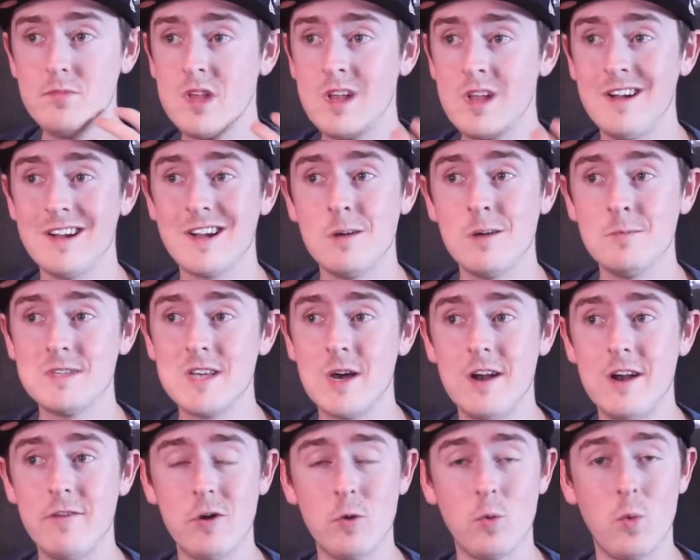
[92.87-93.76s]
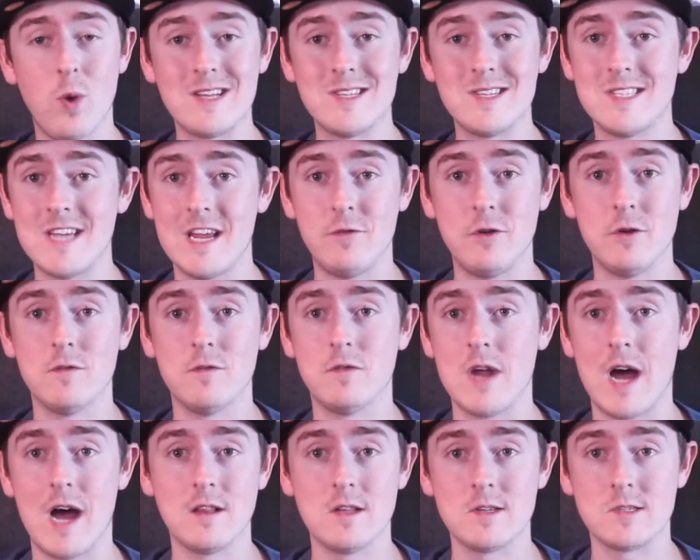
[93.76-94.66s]
Comes out every Wednesday if you've
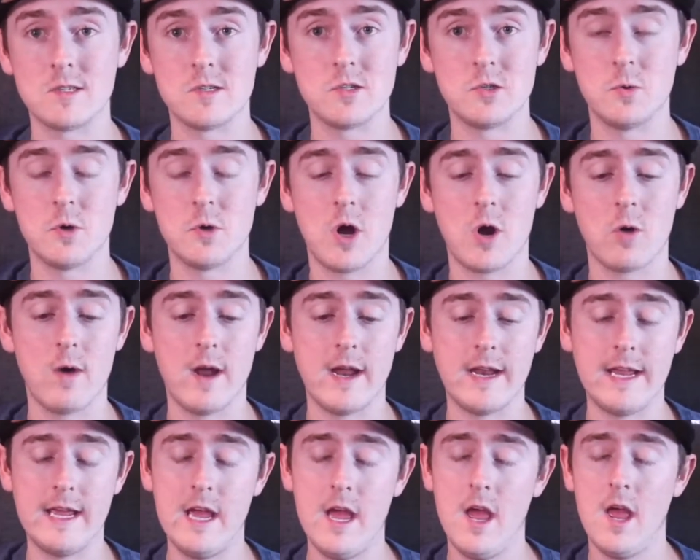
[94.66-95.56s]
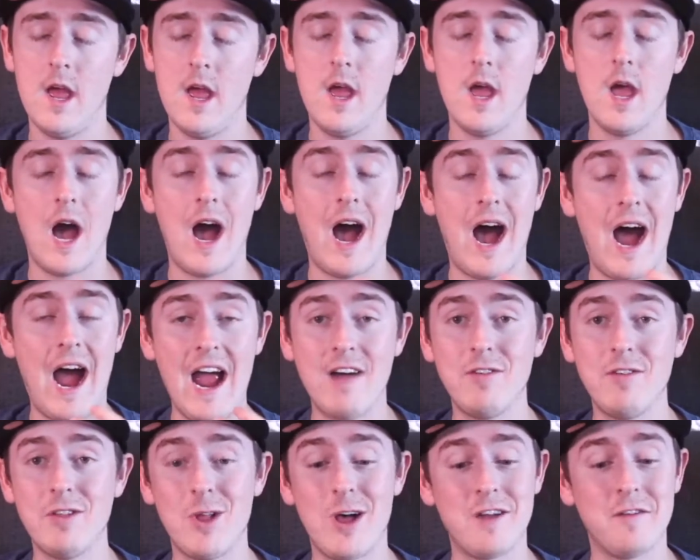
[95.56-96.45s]
not listened to it already. I
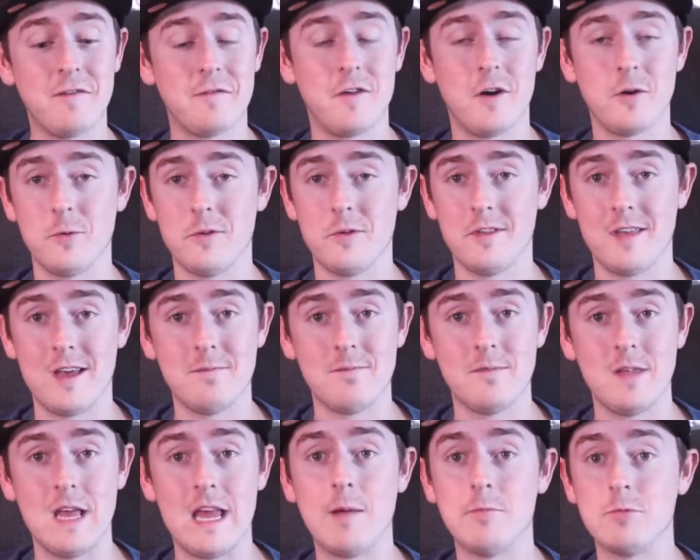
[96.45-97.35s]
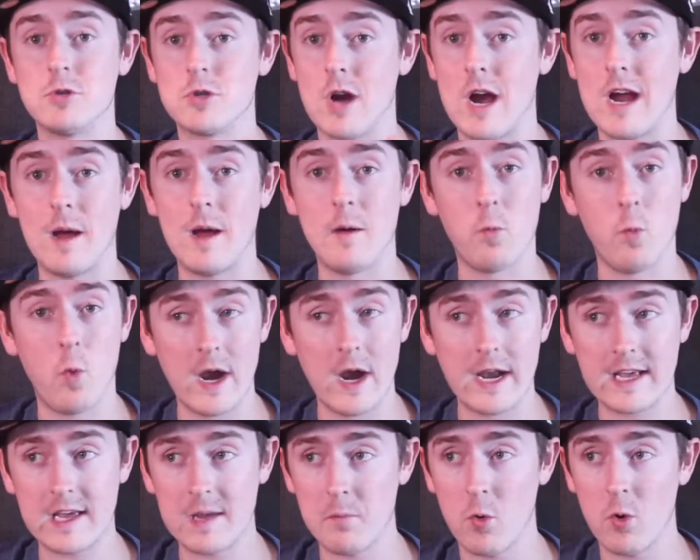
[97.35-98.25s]
have a lot of fun with it. And I
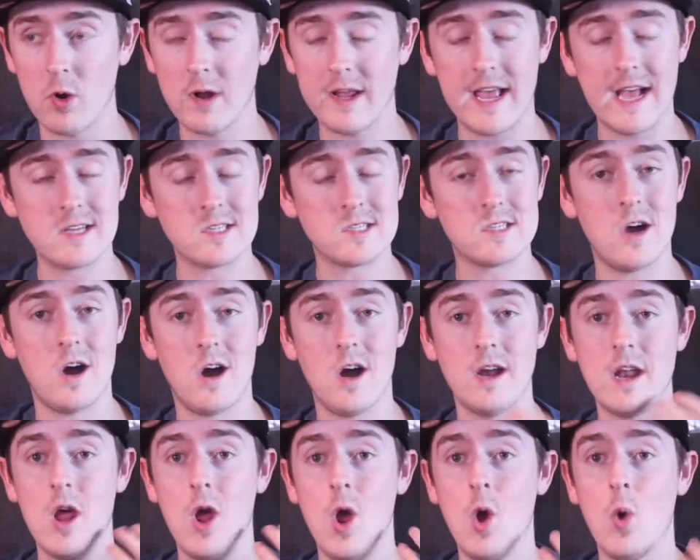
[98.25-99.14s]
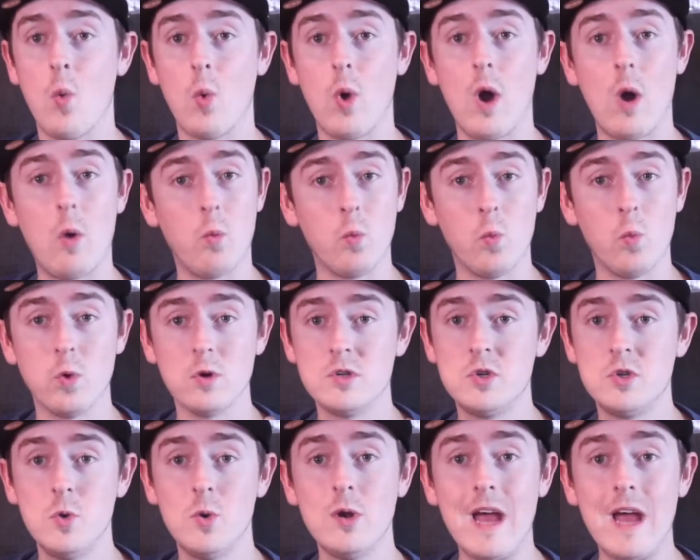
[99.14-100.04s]
want to get more guests on. We're
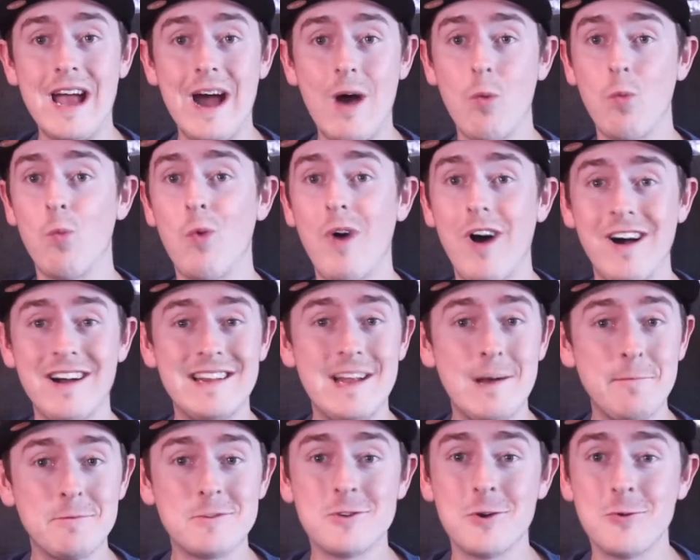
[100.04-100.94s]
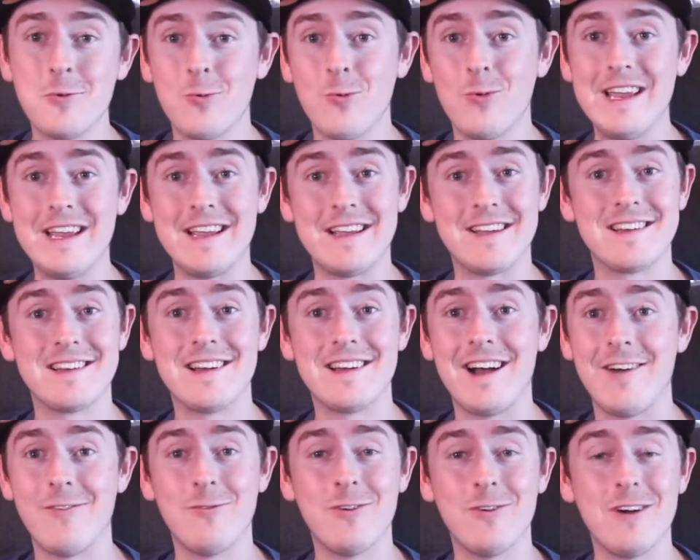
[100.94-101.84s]
doing an episode a week.
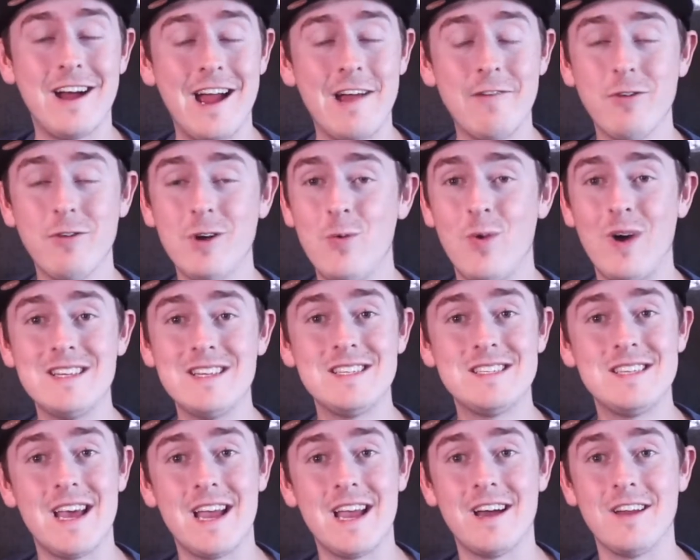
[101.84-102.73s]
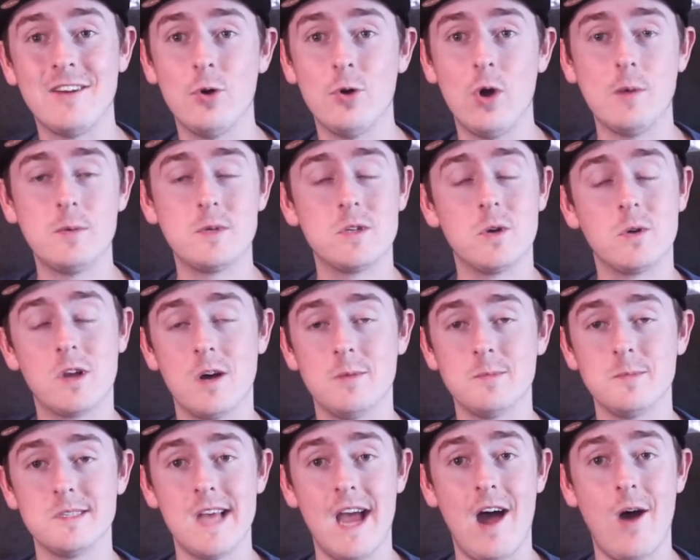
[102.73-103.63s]
Every Wednesday, a new episode
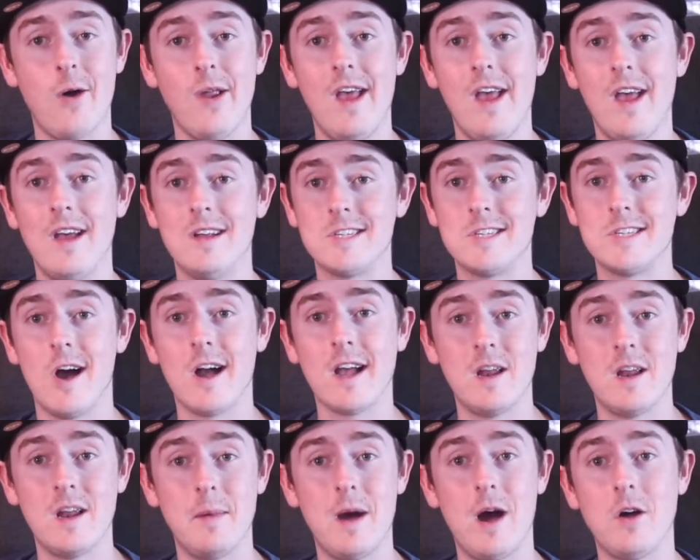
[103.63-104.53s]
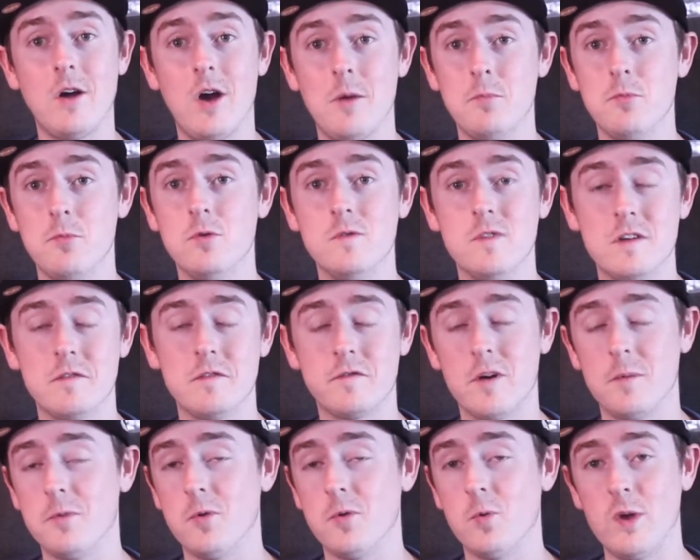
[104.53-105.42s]
comes out talking about a movie
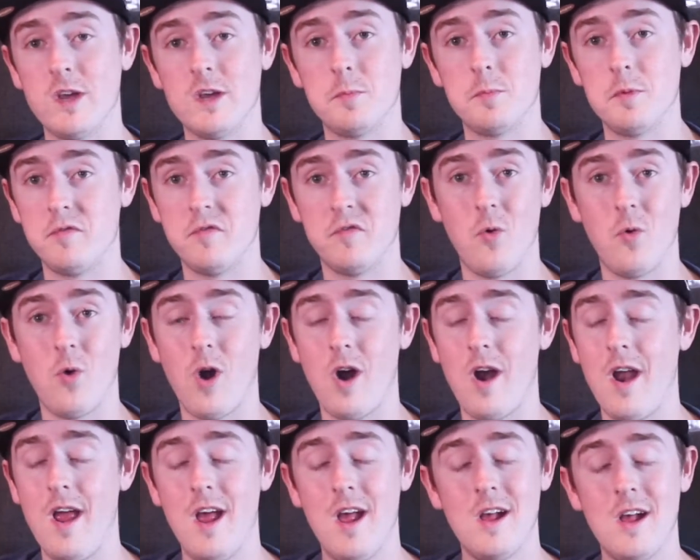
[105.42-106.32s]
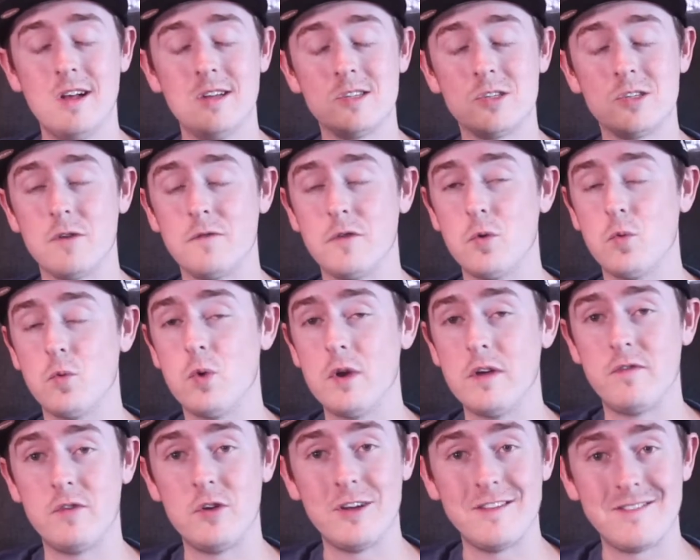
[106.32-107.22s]
from the week before. So
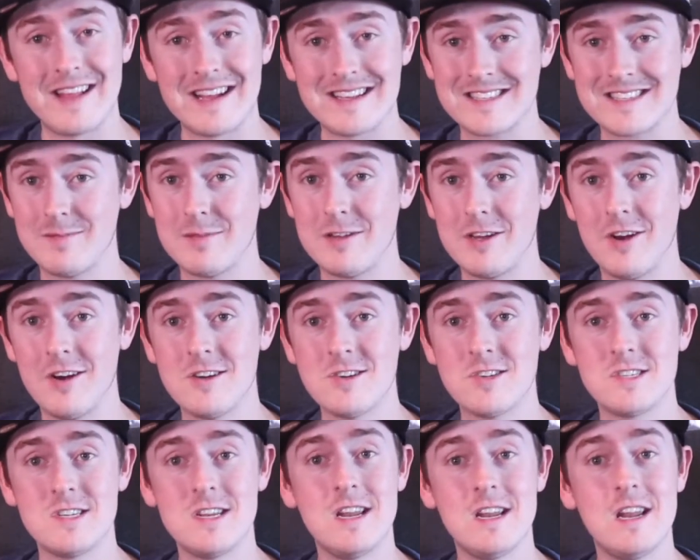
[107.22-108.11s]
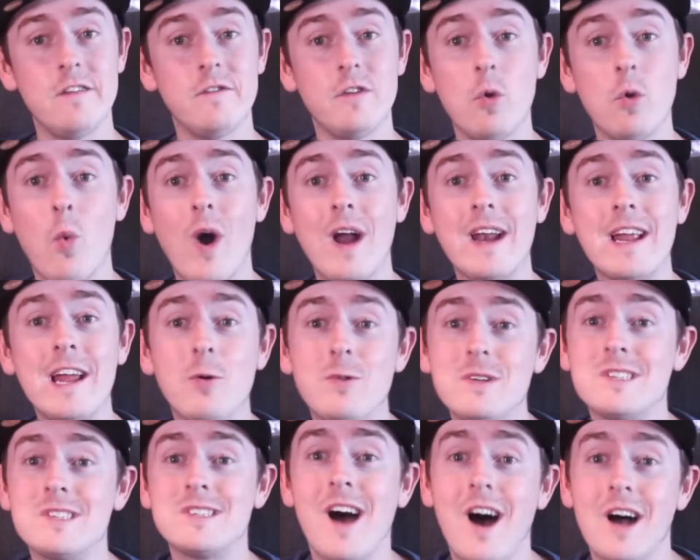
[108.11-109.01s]
if that's something you're interested in, if you want to hear
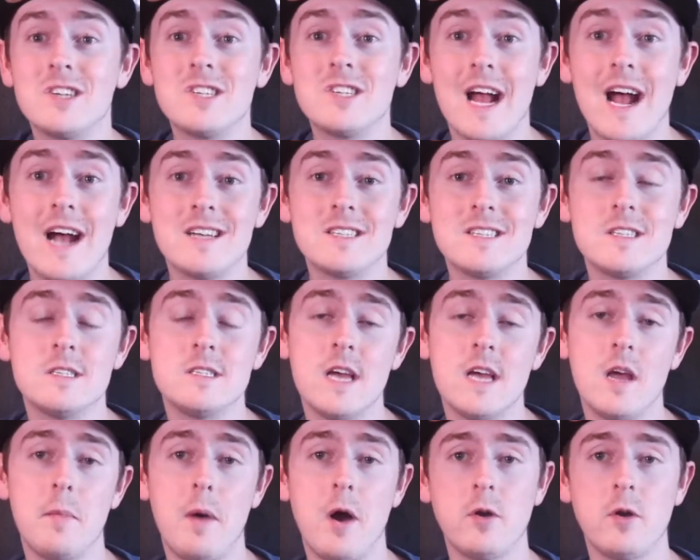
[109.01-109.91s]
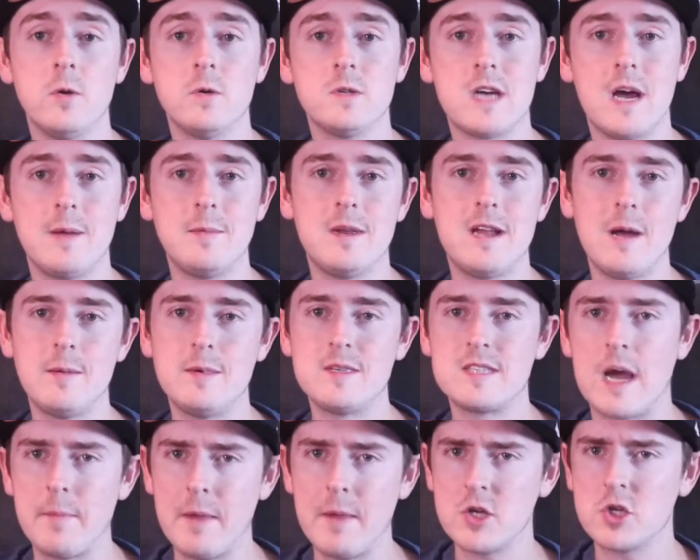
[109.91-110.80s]
what Sasha has to say about No Time to Die,
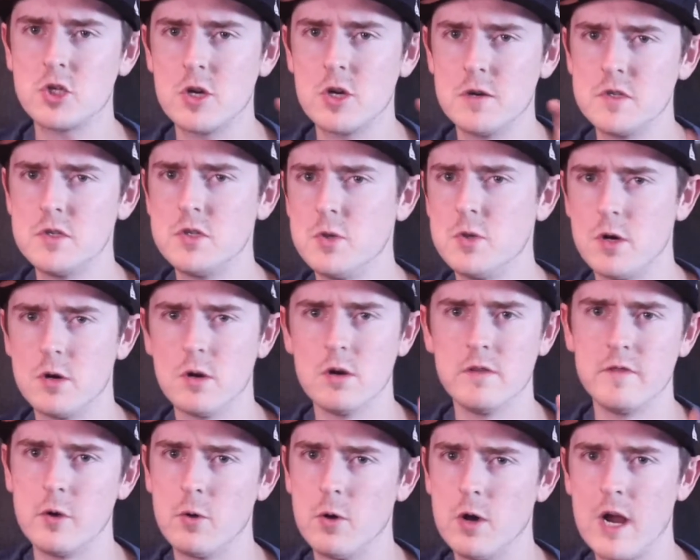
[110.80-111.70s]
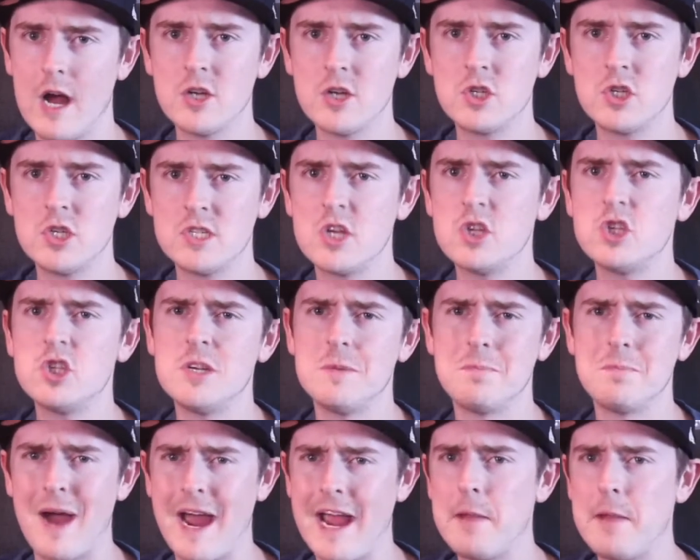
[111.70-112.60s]
because I'm not sure if she's doing a review or not. She said she
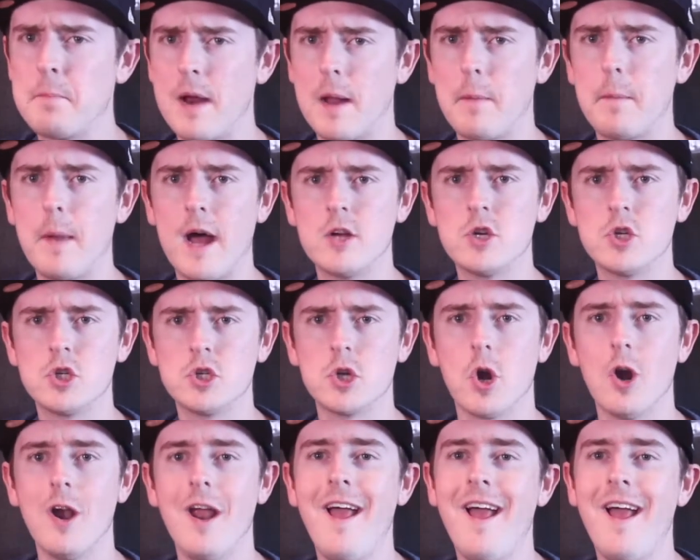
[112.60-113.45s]
might, but I'm not sure.